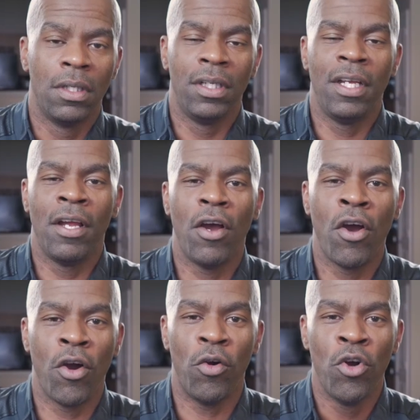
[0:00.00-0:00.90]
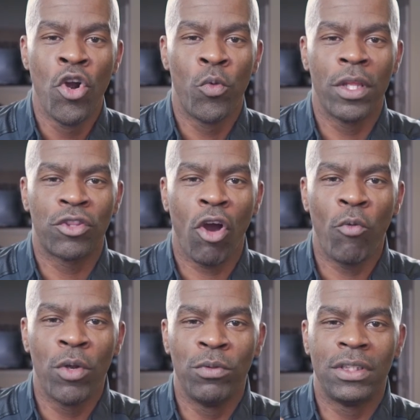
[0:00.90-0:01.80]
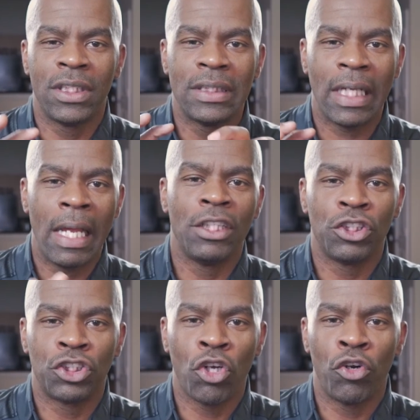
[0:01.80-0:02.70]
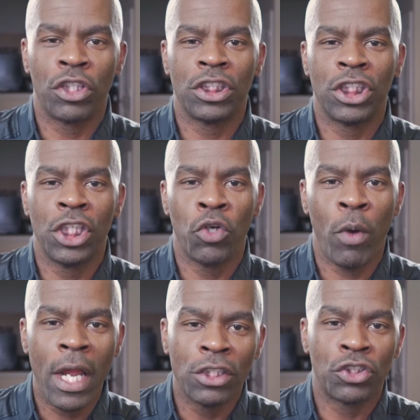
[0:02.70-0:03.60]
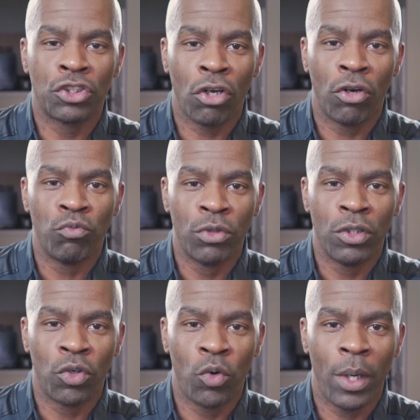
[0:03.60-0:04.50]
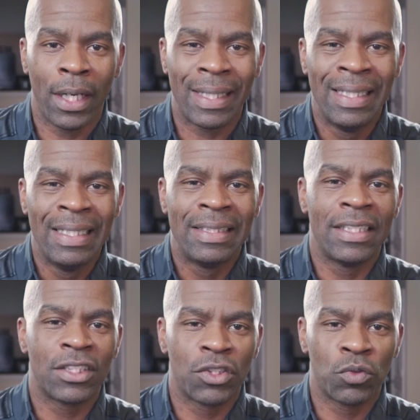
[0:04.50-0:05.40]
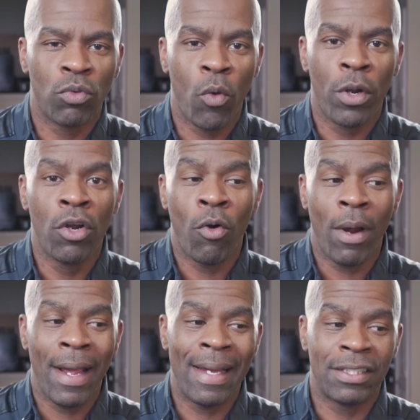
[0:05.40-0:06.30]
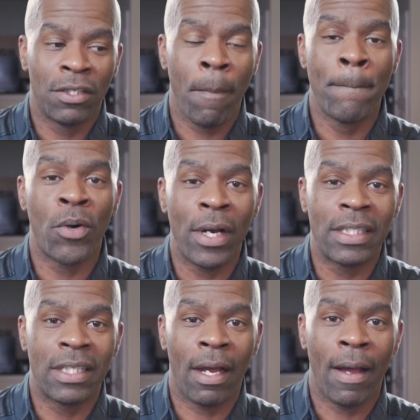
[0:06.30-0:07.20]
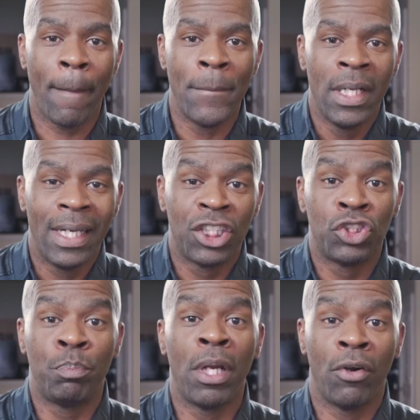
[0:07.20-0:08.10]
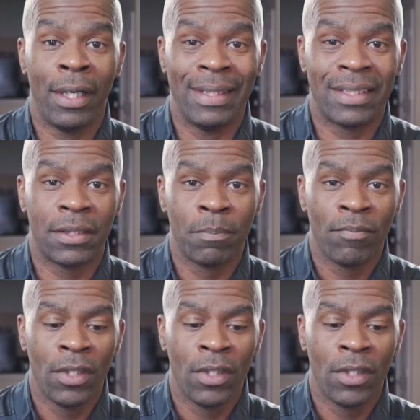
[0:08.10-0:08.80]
Yo, we thought we would just insert this little insert real quick. This is what we're gonna add to the break time experience.